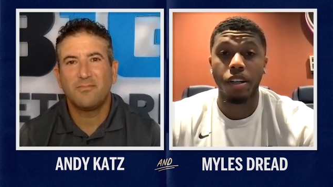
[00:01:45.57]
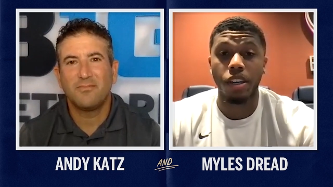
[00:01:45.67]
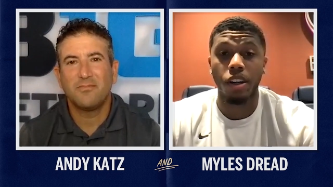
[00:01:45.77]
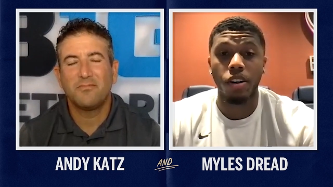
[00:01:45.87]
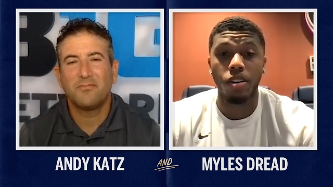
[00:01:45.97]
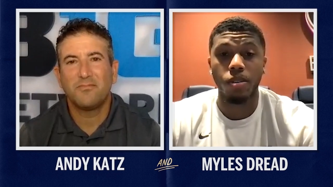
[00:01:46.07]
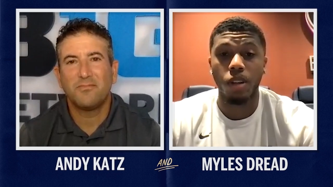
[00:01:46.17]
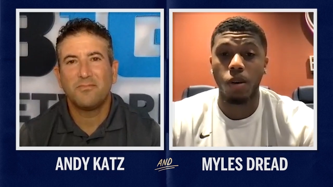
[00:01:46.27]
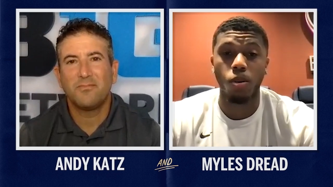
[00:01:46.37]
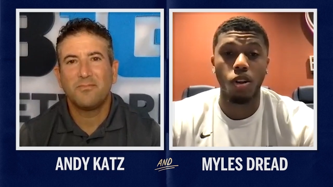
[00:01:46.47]
Speaker 1: and learn. Like
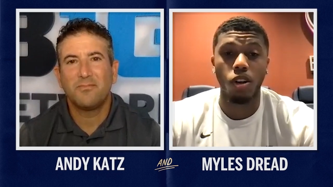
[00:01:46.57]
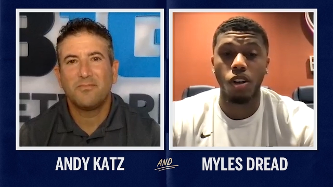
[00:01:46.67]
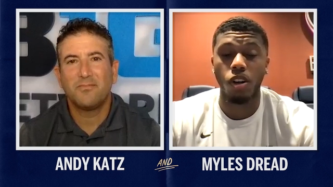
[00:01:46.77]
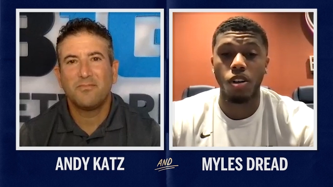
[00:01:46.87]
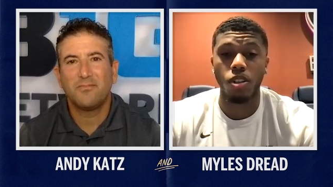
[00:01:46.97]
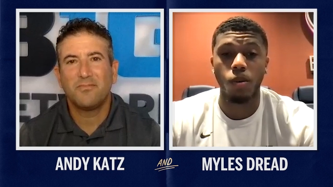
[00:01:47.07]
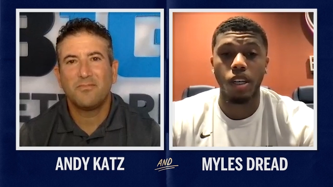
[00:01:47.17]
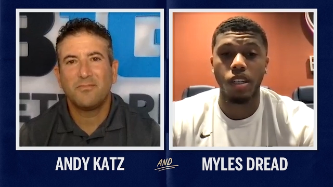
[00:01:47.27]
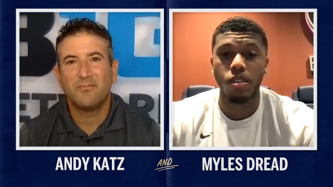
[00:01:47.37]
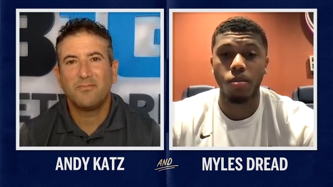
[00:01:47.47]
we'll learn along the
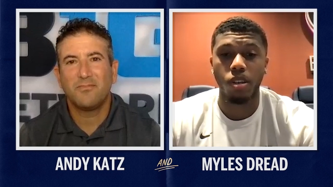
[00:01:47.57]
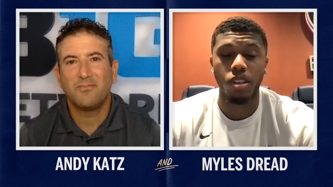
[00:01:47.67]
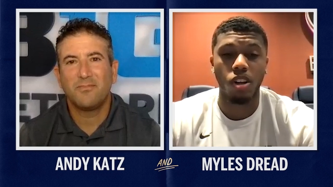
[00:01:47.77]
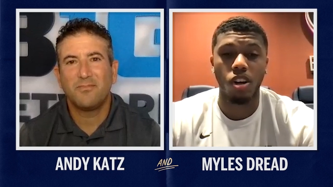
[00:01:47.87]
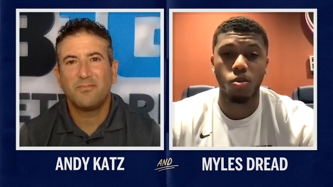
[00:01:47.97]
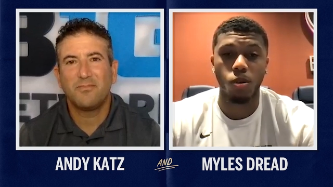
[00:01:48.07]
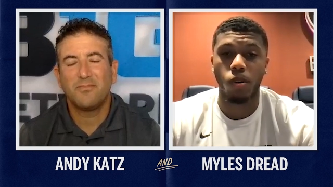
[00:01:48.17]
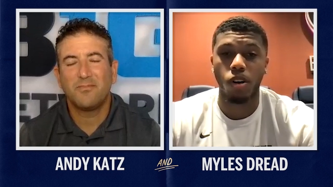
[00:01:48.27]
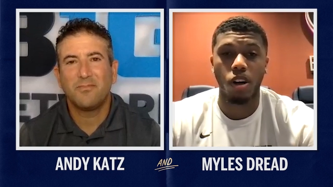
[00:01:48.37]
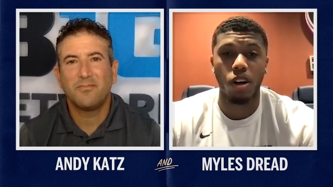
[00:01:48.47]
way. But as long as we
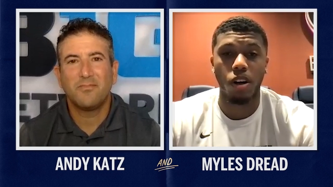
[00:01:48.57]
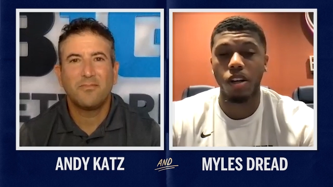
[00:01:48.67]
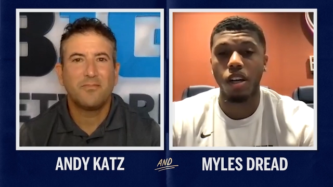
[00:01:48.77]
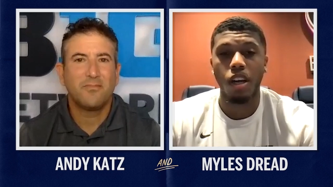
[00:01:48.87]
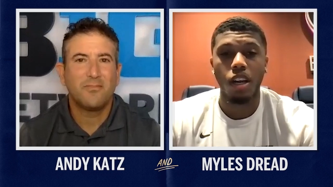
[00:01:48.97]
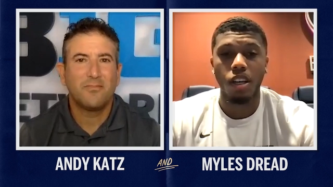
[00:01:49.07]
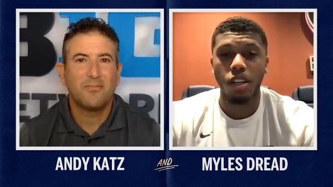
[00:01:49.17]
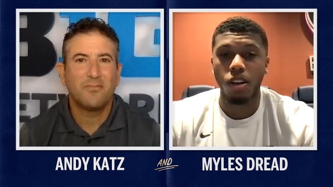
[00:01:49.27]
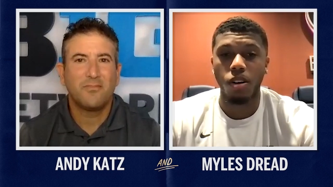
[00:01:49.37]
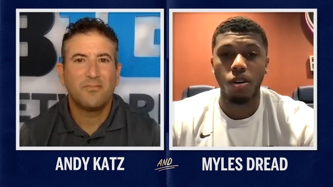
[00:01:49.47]
work hard, you
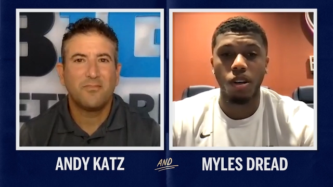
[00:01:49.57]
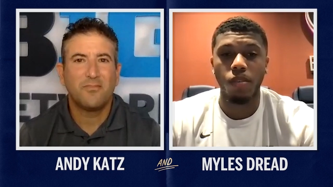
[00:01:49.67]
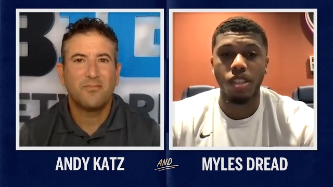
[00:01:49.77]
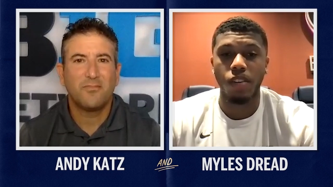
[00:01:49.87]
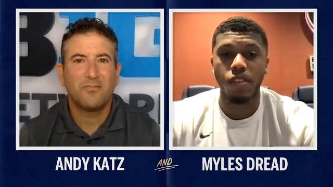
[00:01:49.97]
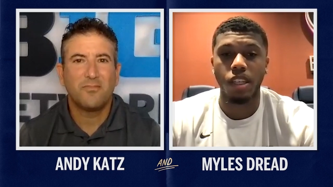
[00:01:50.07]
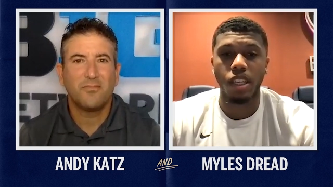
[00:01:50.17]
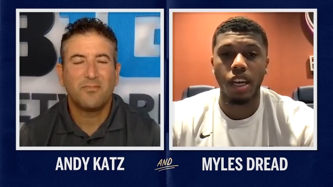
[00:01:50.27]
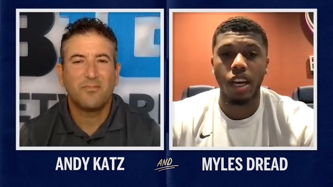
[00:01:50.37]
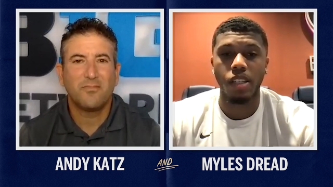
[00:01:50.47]
know, he'll give us everything he
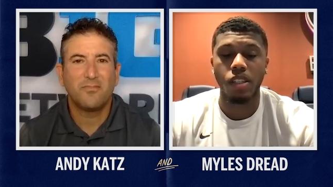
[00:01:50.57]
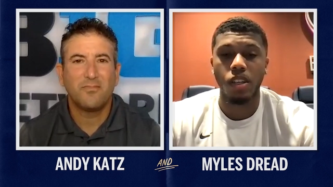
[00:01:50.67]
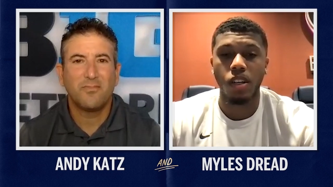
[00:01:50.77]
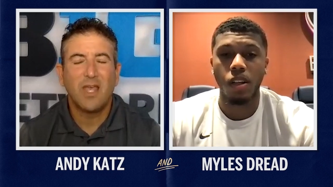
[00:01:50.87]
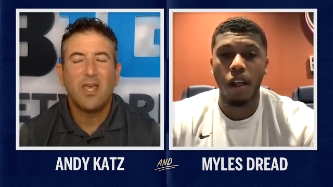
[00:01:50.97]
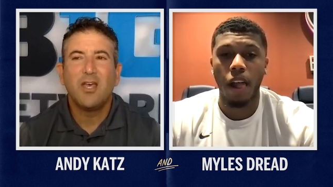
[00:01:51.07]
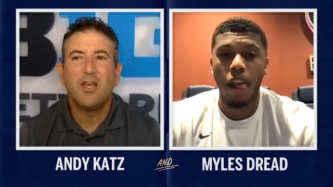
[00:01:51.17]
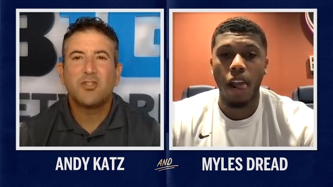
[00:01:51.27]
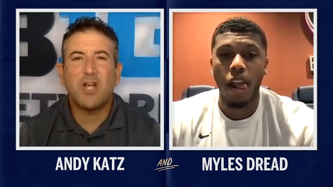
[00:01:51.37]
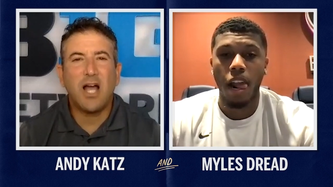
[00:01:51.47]
has.
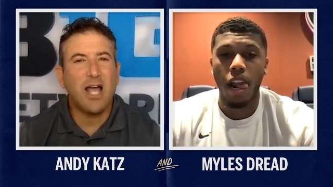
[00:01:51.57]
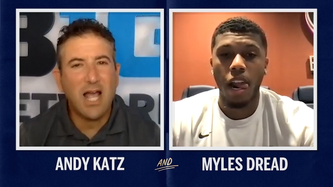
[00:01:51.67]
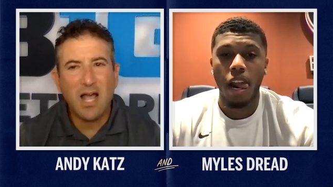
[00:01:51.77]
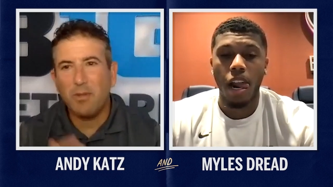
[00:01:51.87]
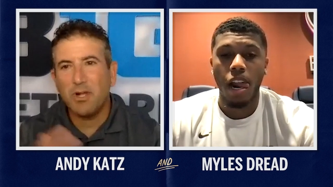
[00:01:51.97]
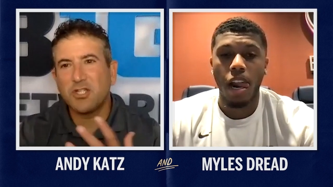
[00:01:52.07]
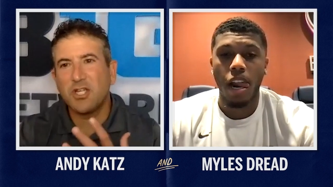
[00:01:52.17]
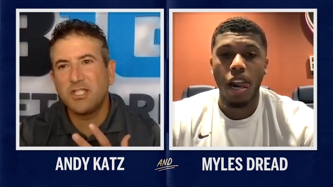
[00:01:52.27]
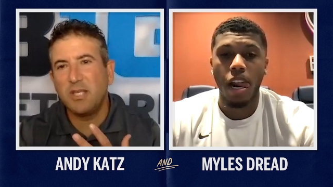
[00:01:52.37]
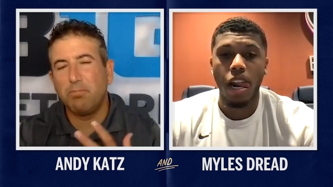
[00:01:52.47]
Speaker 2: So, how much
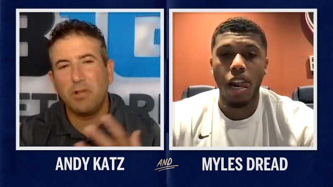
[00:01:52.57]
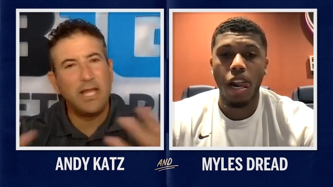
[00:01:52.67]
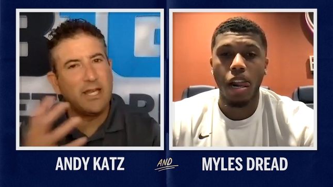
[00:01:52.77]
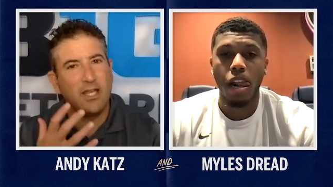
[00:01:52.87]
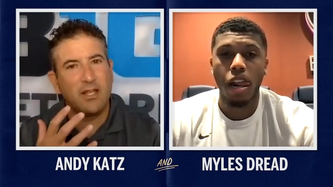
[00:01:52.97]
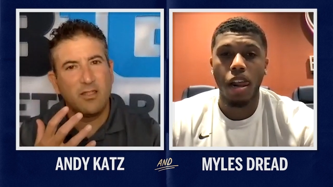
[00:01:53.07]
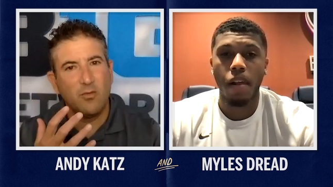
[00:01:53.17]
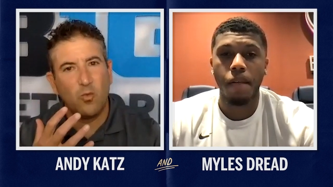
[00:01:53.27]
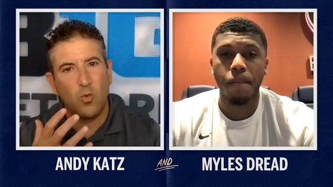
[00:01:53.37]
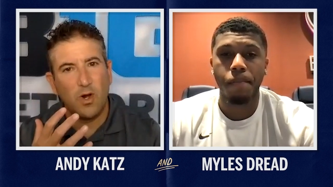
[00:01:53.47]
has he blended
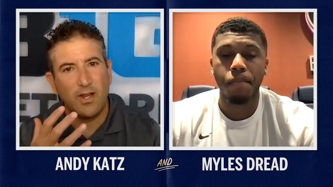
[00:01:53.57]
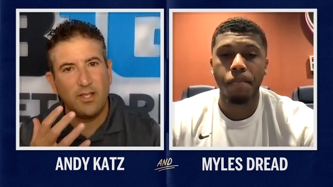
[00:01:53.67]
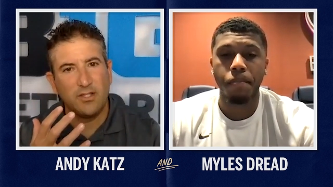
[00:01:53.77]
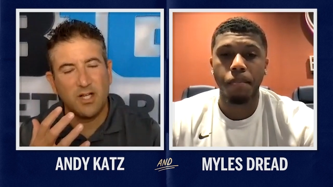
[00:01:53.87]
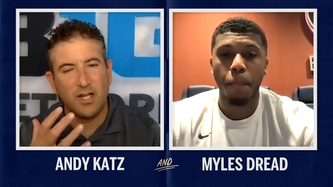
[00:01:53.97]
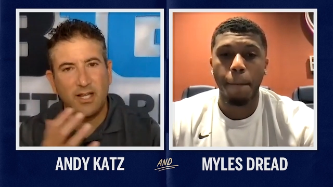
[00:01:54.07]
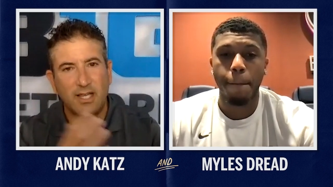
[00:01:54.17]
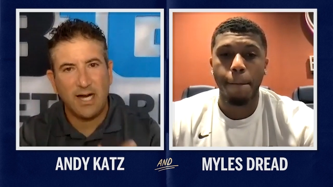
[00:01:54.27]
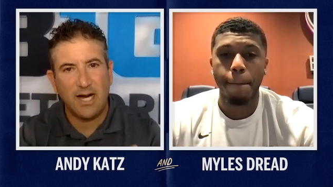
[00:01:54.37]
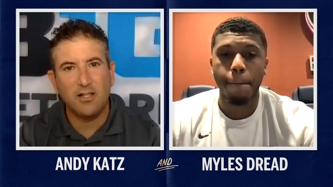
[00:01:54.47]
what he's done in
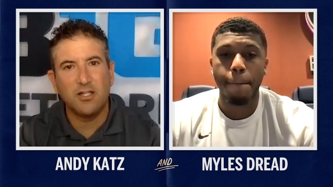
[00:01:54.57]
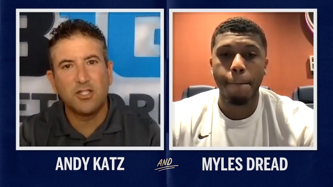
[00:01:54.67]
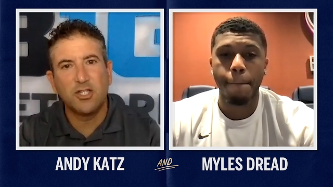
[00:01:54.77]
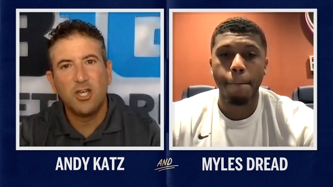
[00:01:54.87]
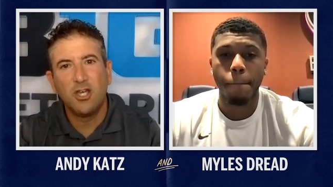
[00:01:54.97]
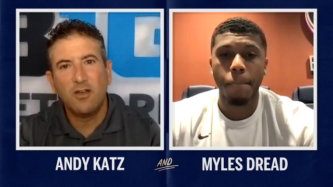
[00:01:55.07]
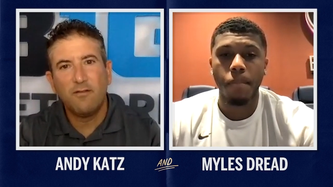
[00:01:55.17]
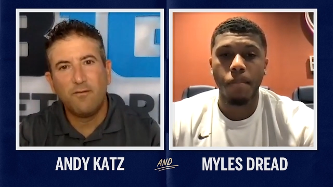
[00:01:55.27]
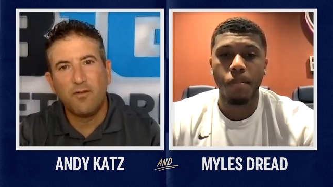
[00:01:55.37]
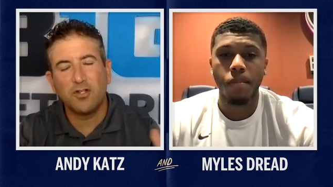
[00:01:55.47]
college
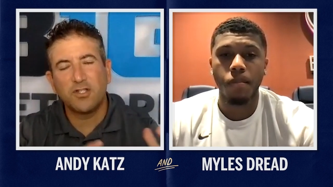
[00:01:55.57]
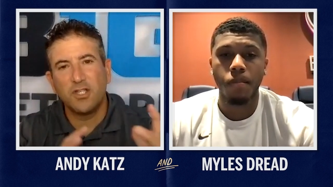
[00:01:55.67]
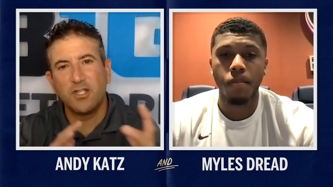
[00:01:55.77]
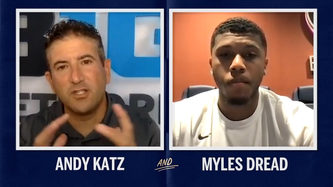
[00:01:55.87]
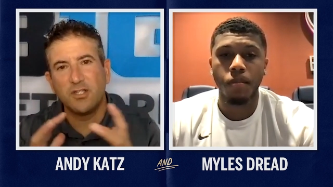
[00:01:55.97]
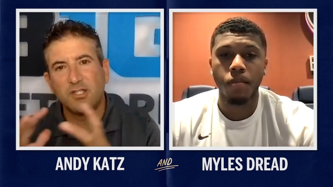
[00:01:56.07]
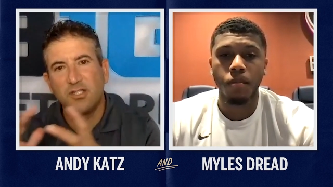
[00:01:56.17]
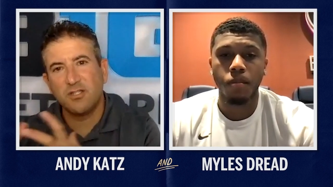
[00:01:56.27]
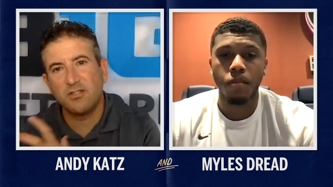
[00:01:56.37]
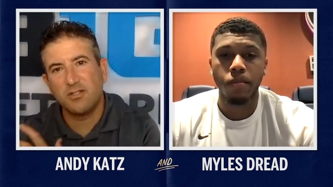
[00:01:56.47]

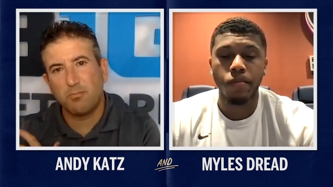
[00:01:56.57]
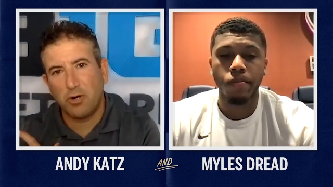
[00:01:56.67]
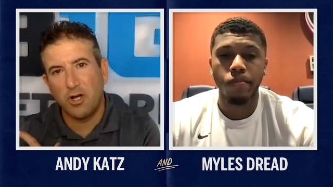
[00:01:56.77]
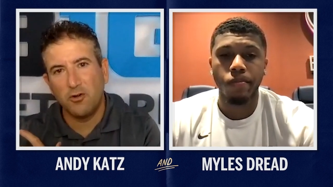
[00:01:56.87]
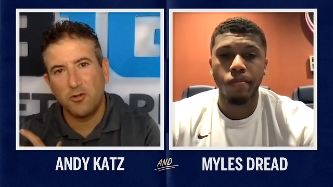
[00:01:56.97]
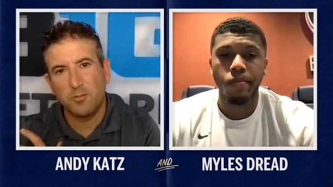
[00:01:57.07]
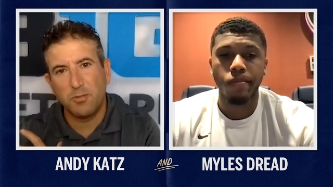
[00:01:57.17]
versus the pros